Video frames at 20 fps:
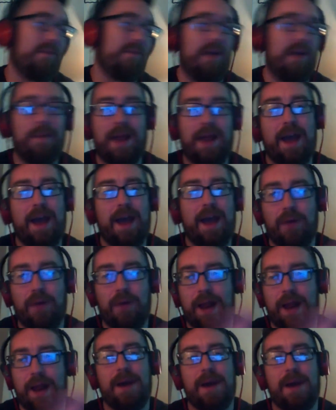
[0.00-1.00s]
I mean, you're right.
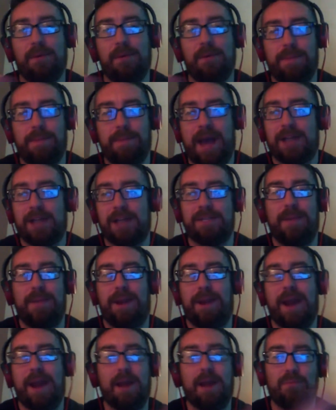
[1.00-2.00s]
I'm not really passionate about it.
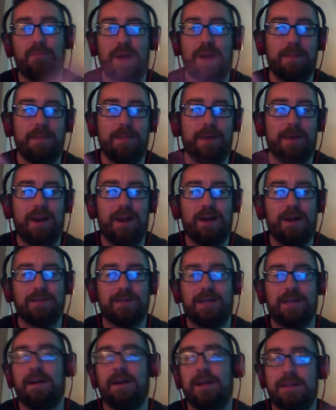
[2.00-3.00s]
I read about it and I was like,
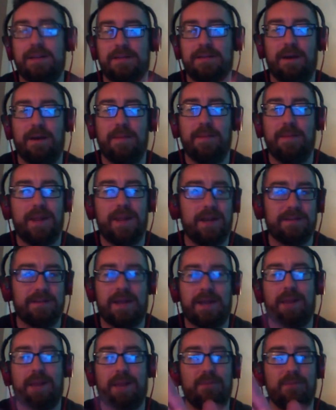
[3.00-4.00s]
oh, that's dumb. And then I just
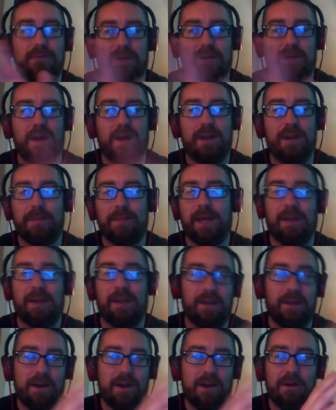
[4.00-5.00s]
kind of moved on. I'm like, you
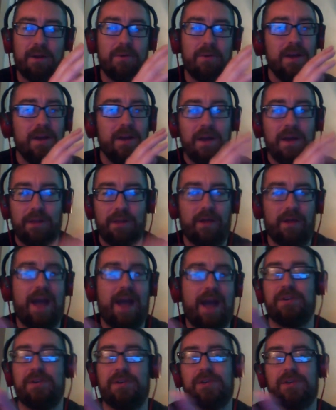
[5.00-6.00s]
know, they'll have
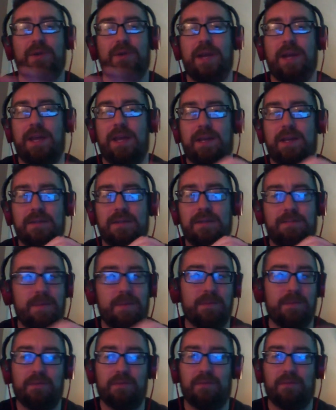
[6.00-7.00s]
their screenings. People
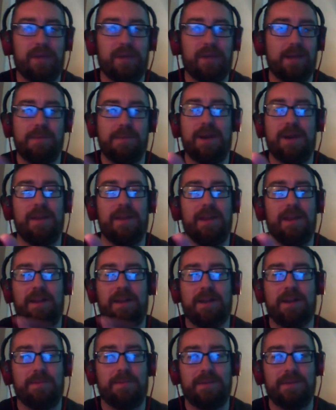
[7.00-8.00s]
will forget about it in a
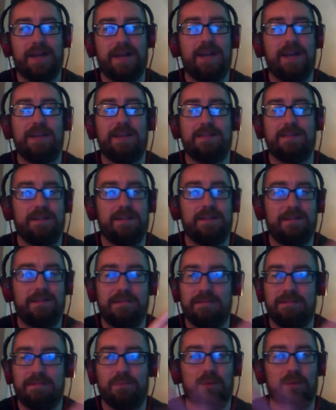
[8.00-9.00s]
couple of days and
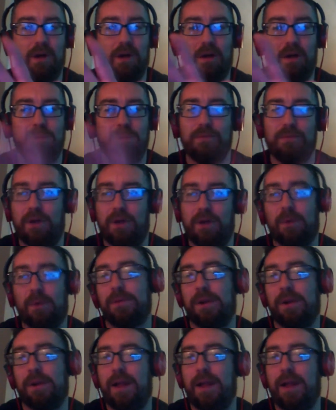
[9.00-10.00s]
we'll all move on with our
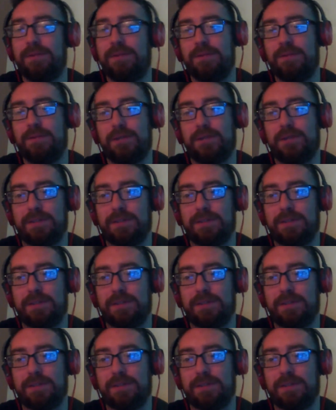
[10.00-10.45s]
lives, which is,